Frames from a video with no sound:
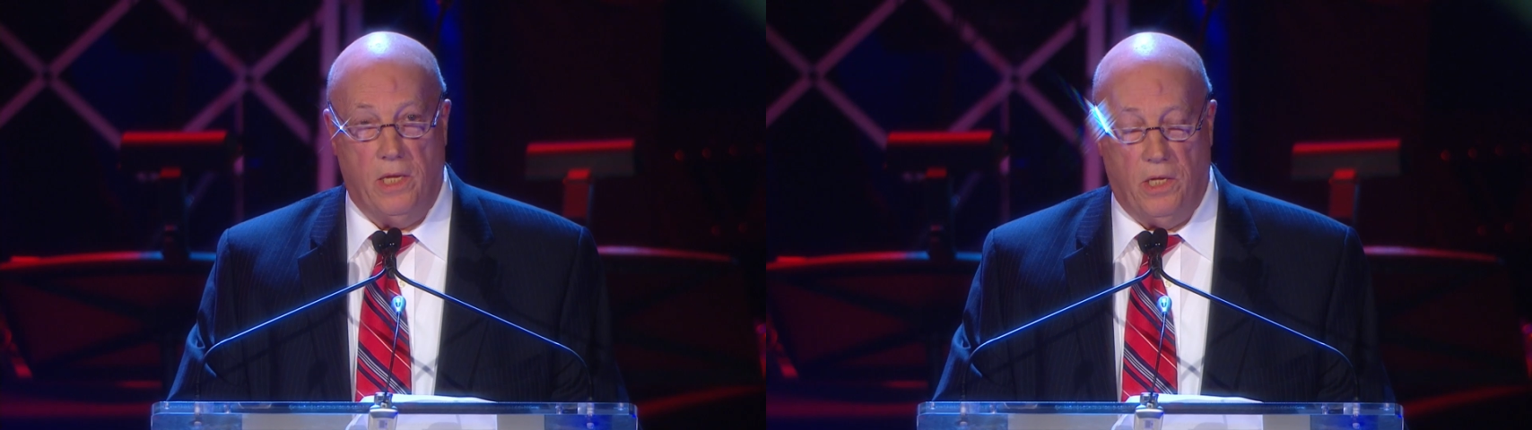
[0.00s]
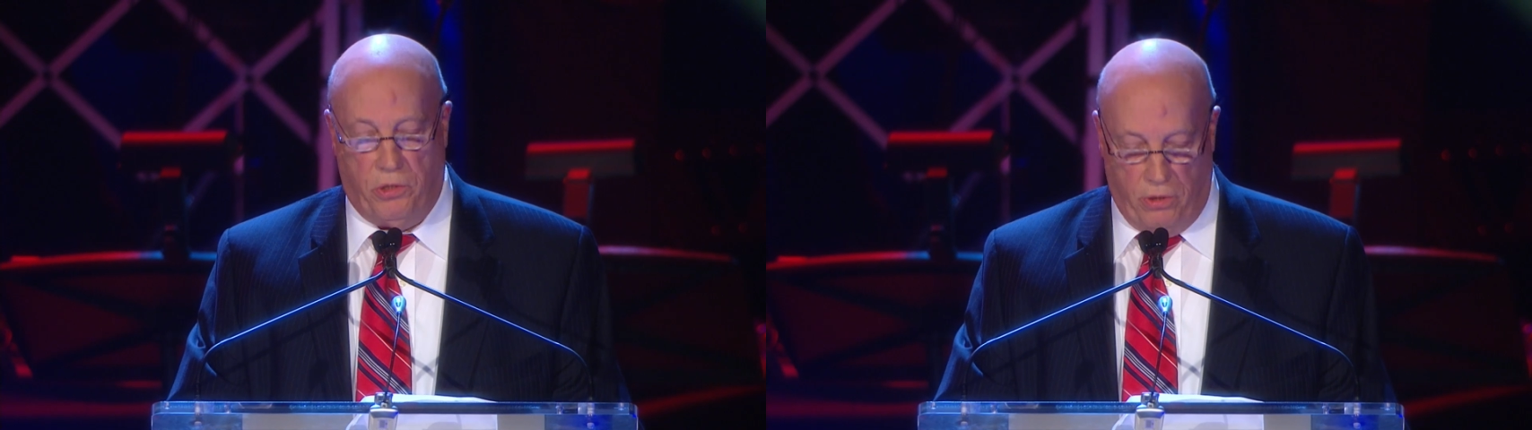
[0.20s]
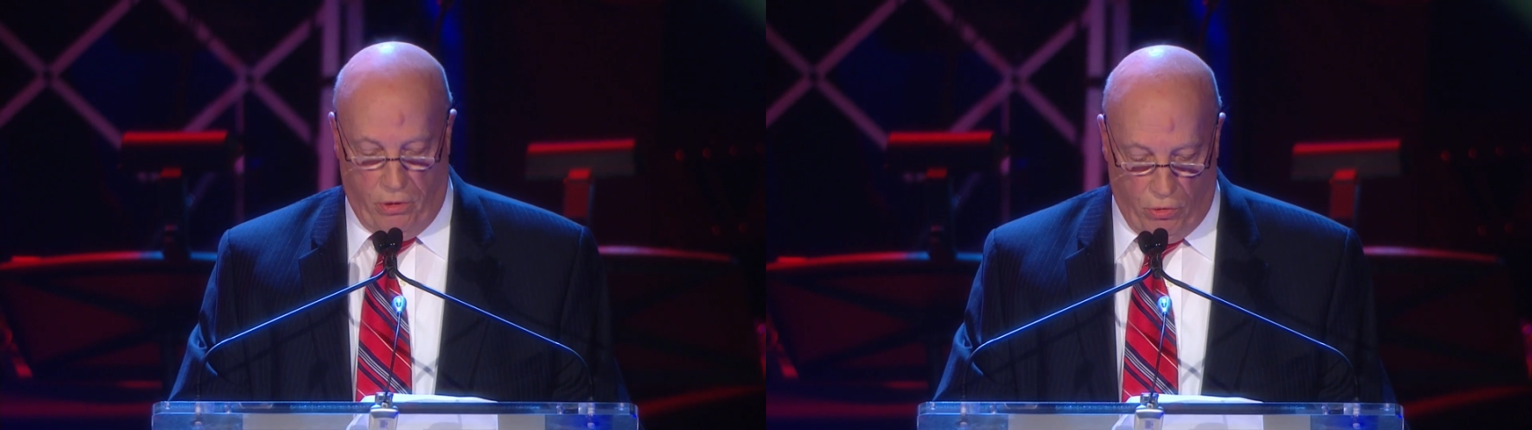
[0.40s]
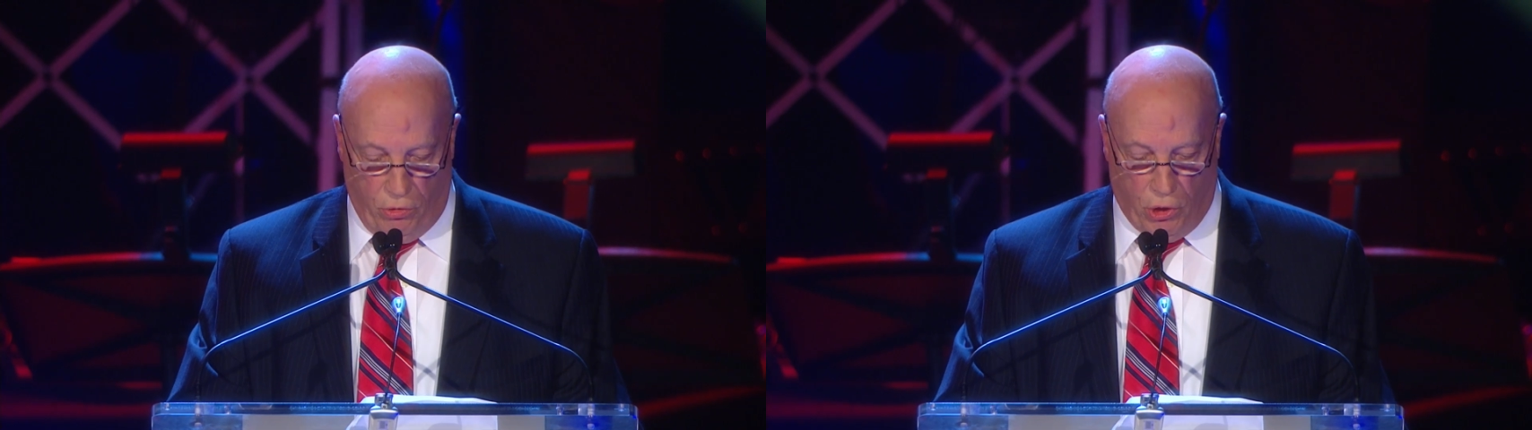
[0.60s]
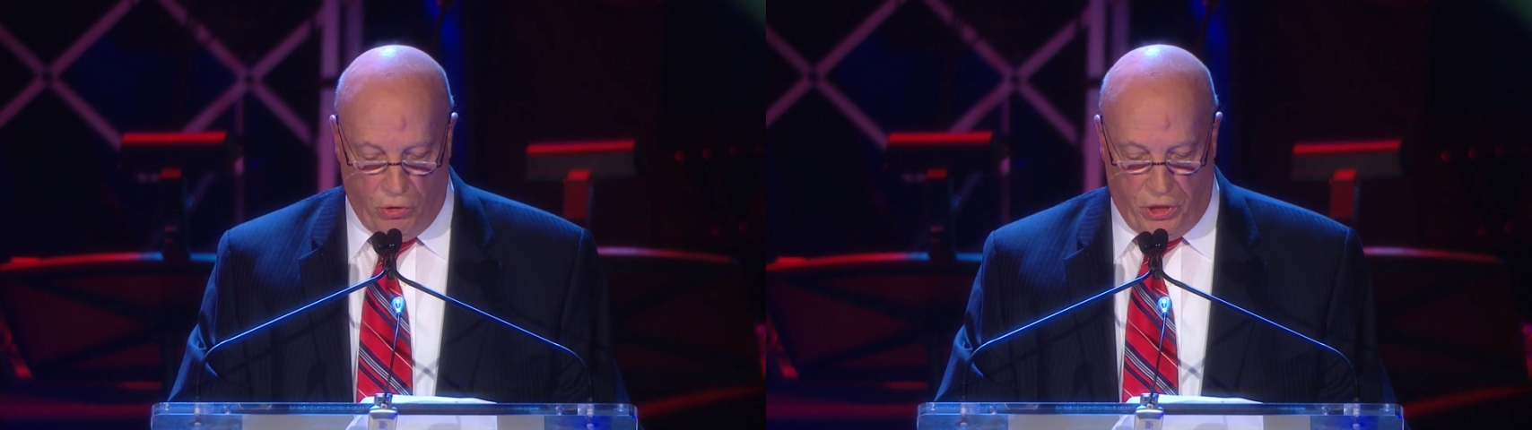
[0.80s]
into the New
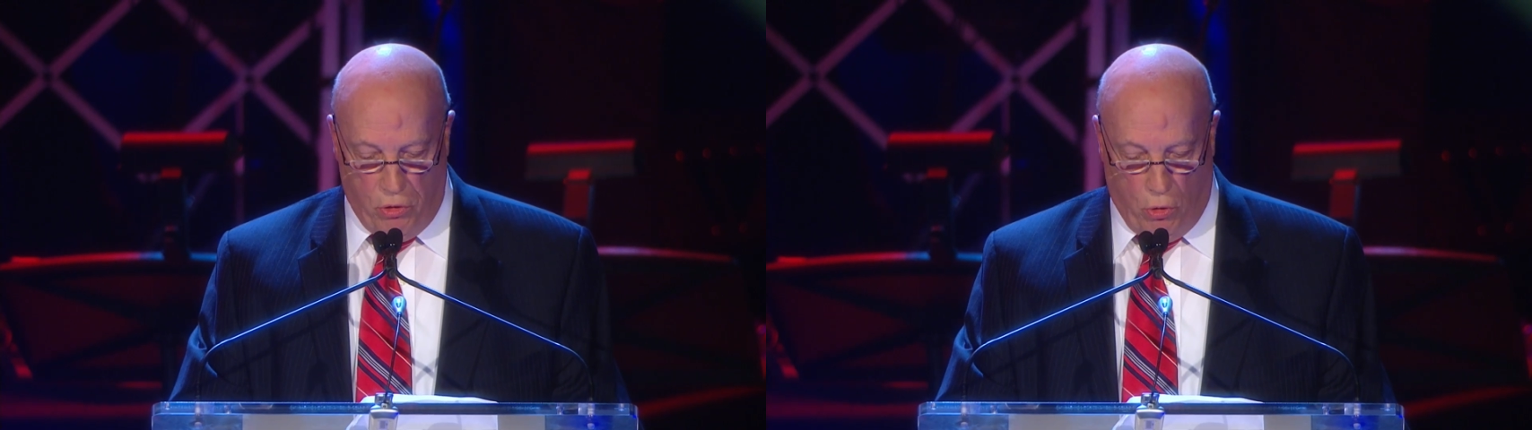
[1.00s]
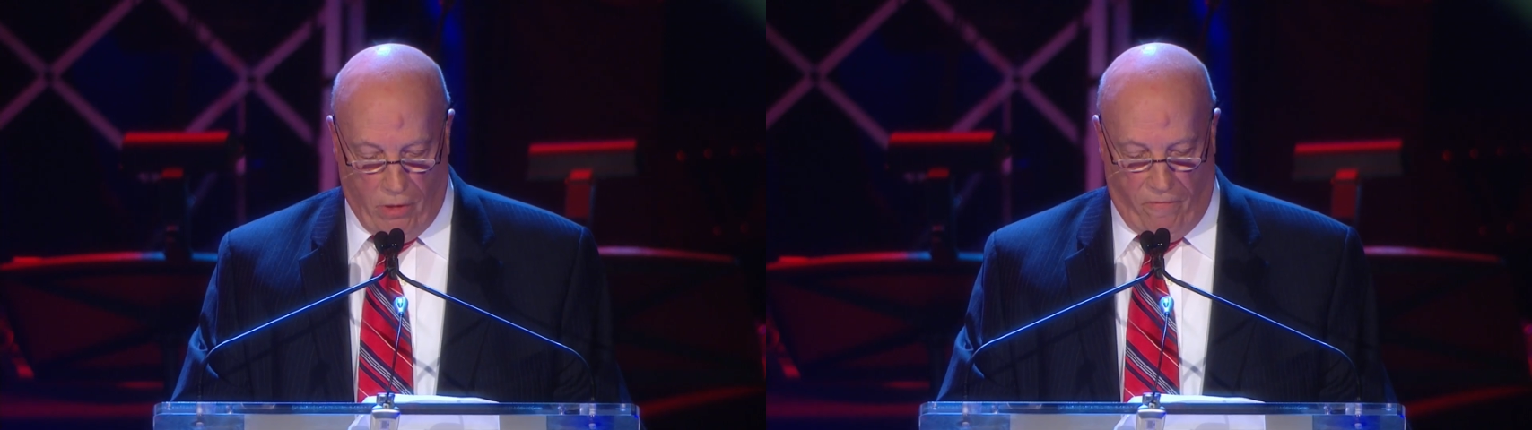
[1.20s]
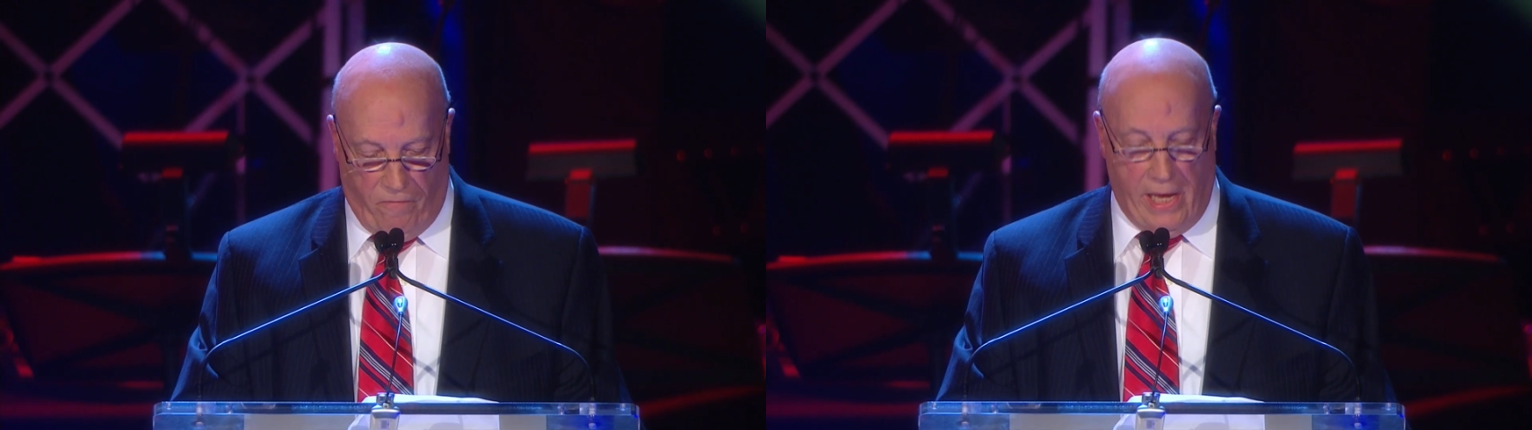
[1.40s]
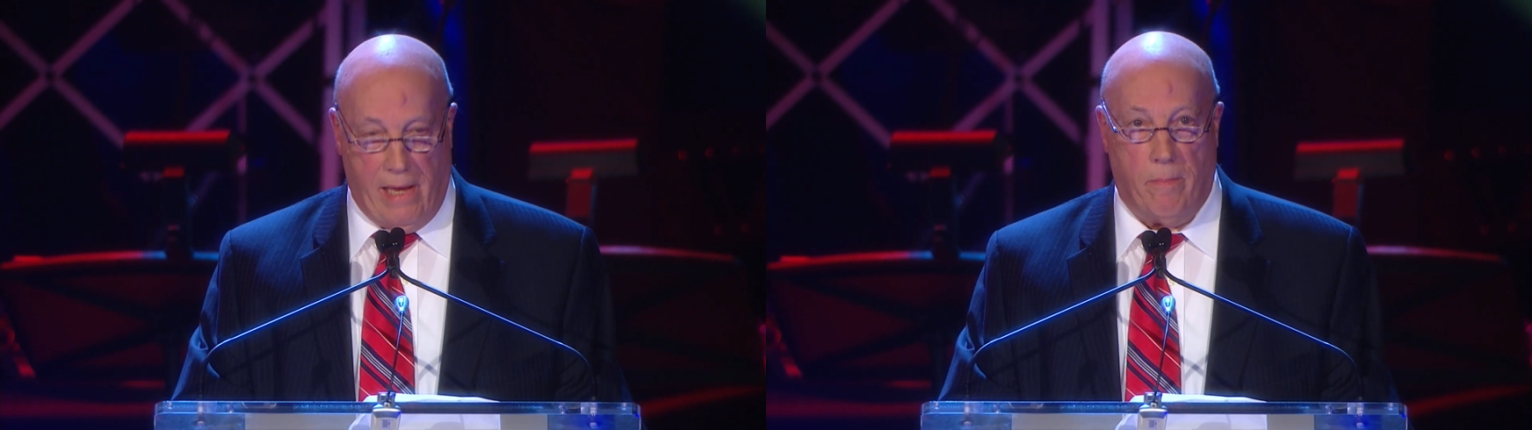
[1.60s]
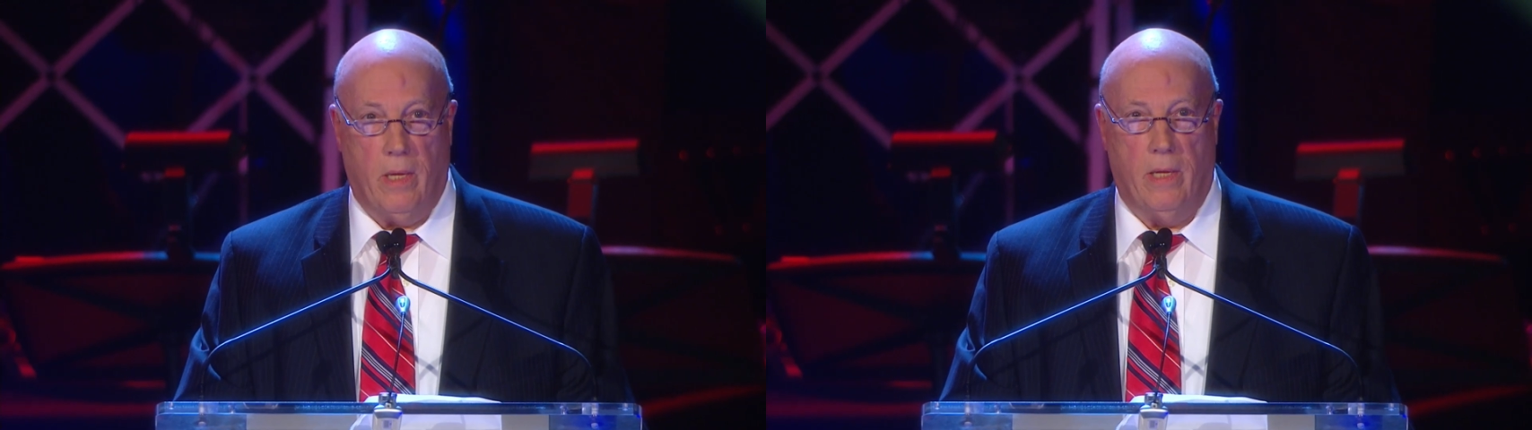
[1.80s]
Jersey Hall of
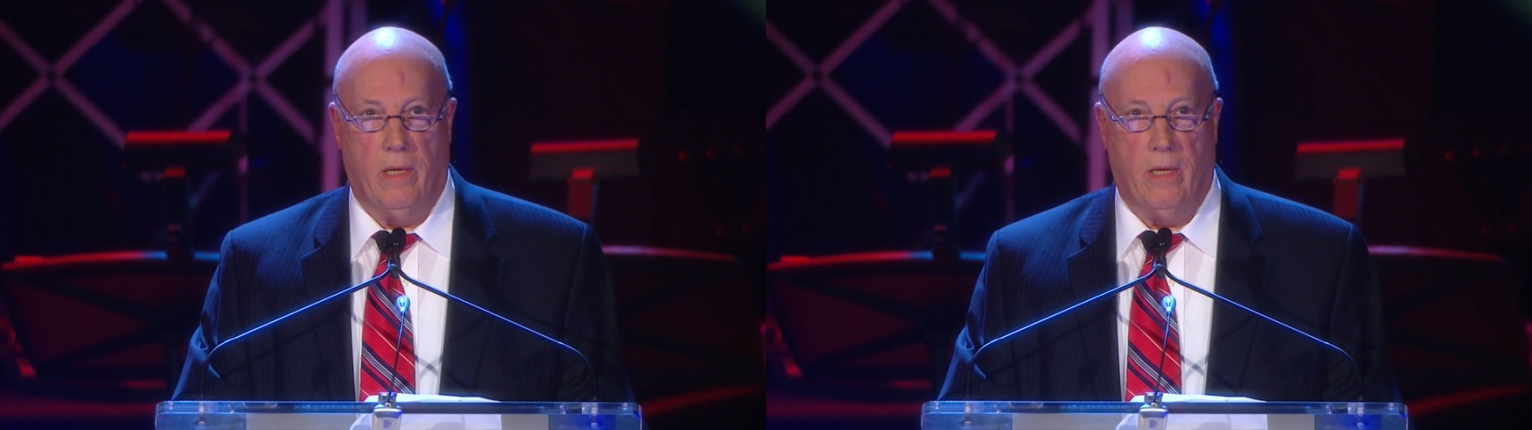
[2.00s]
Fame,